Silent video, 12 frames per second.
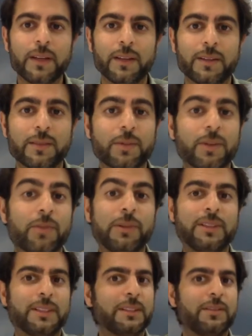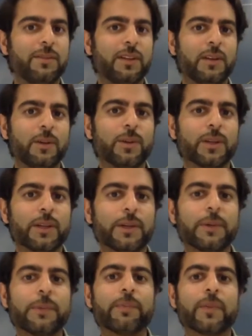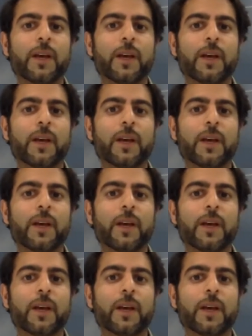this is where 360 video will go,